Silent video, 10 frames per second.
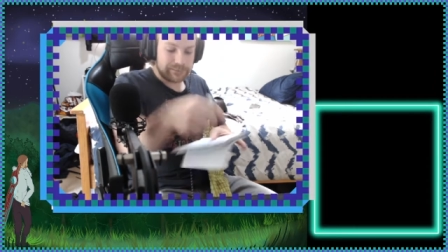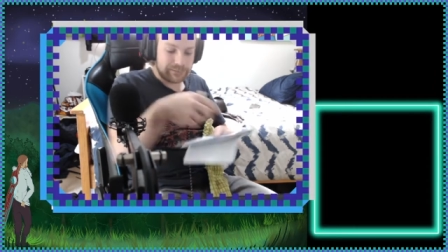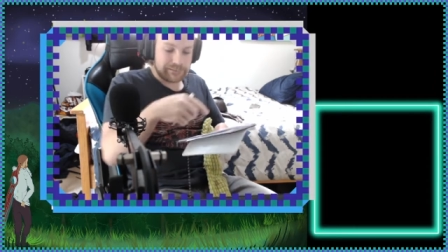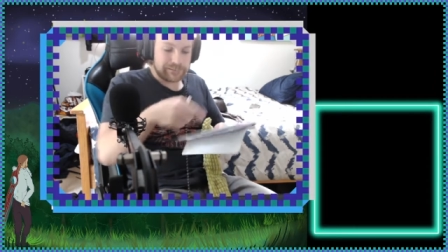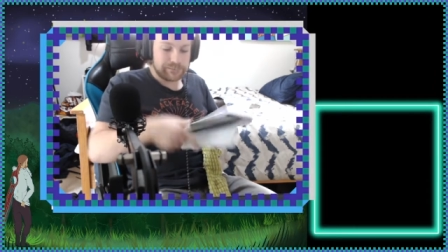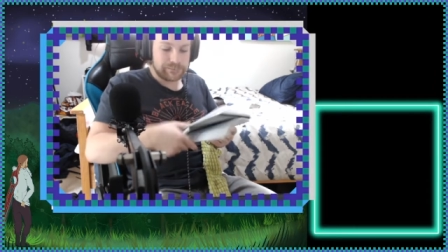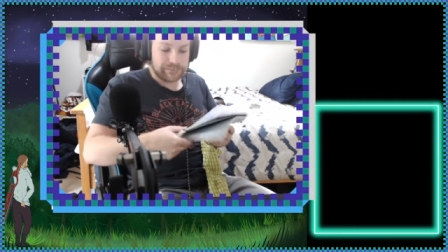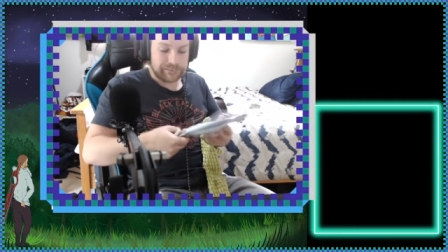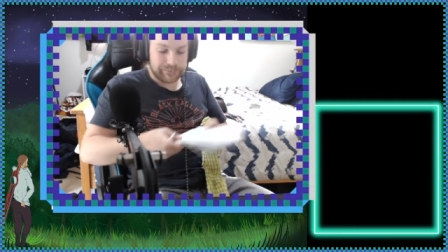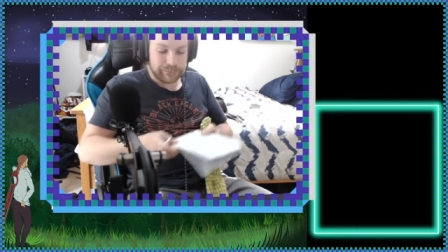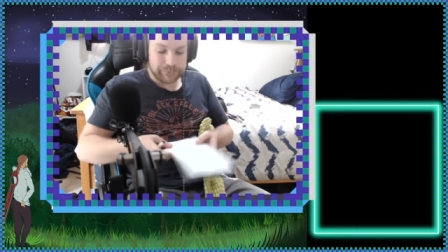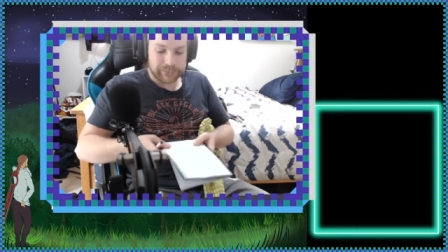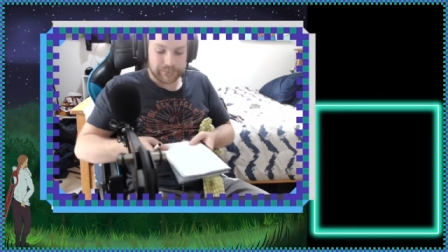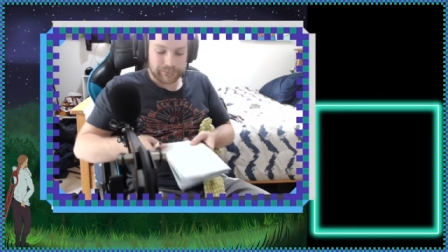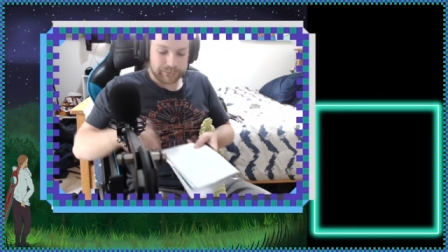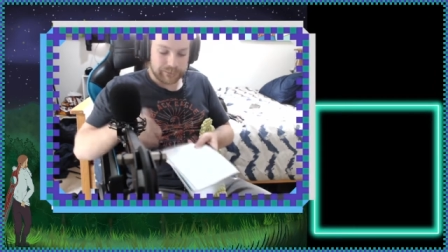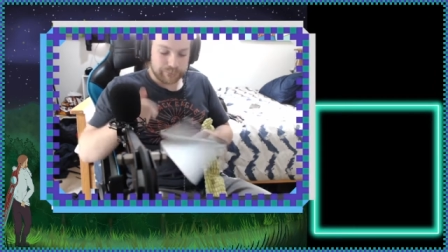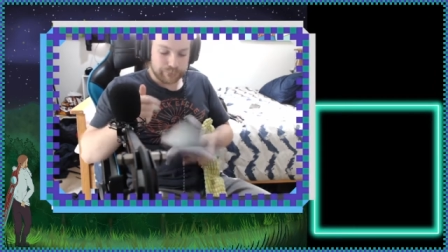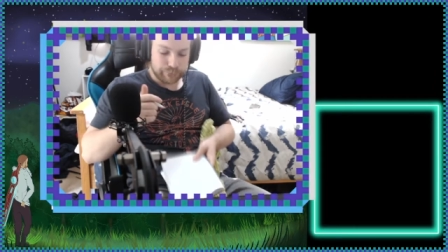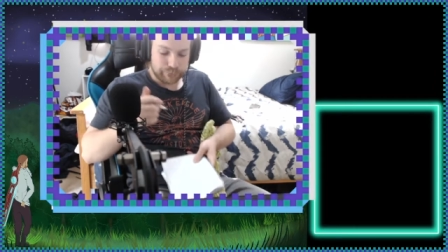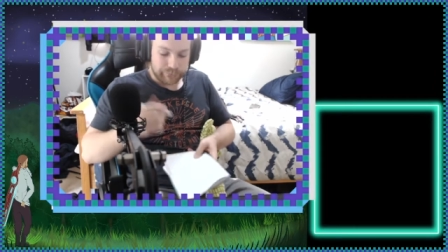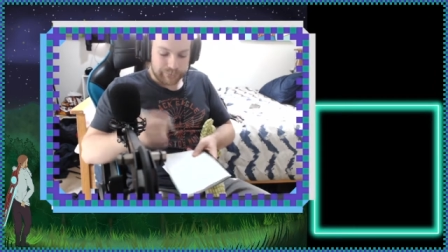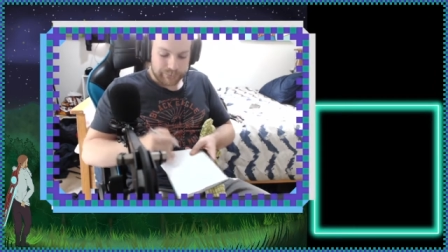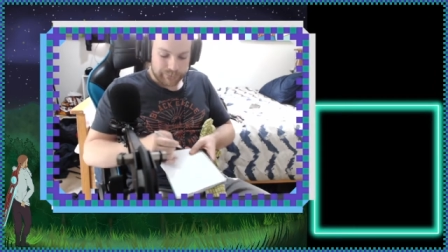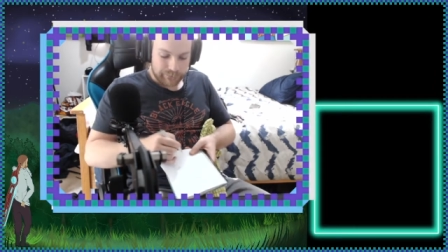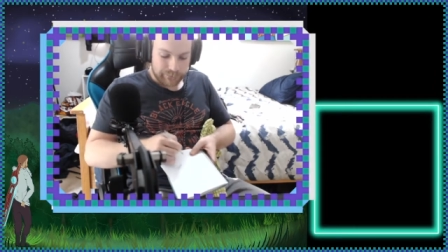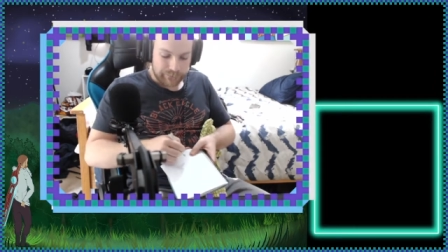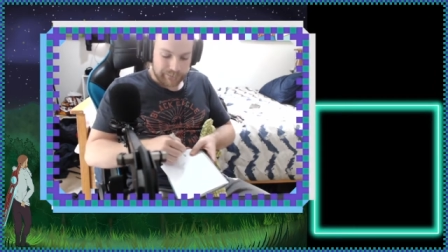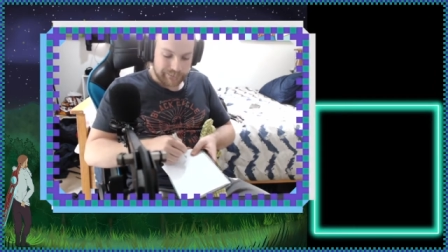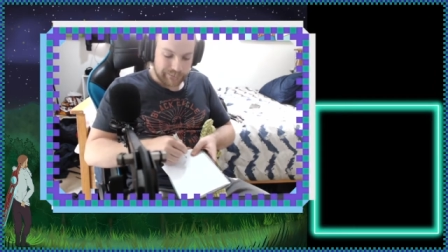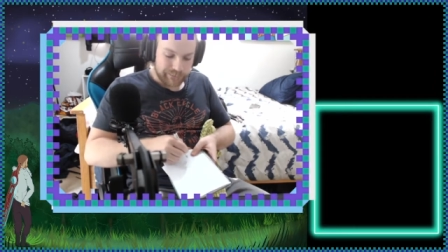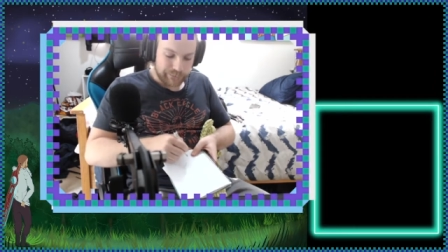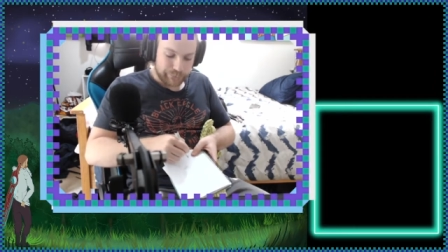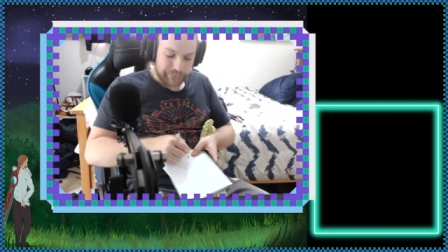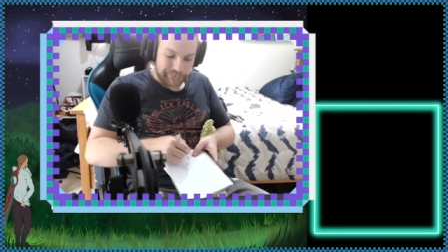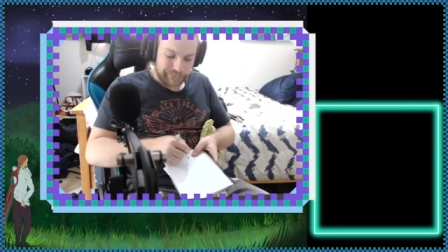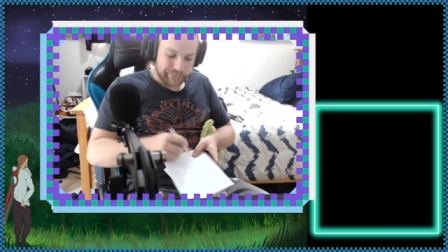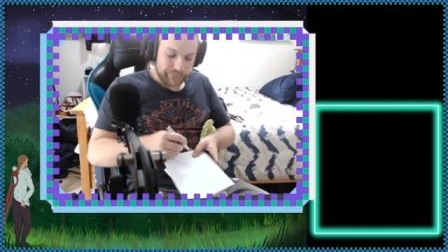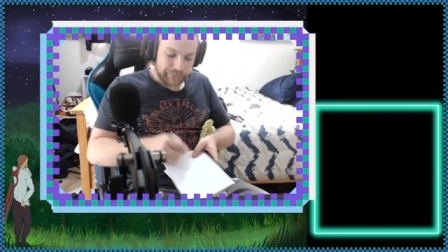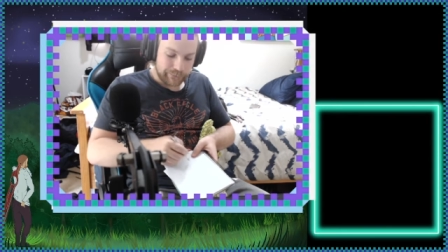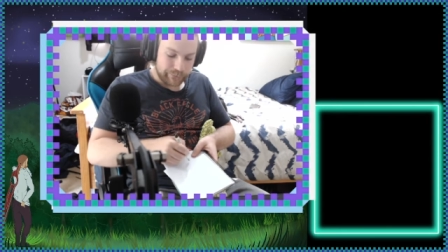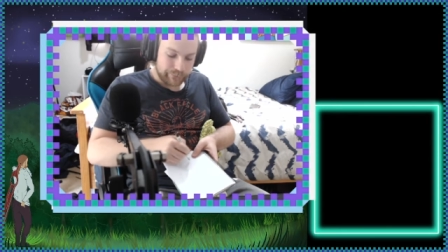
So a loop stitch is, this is your material.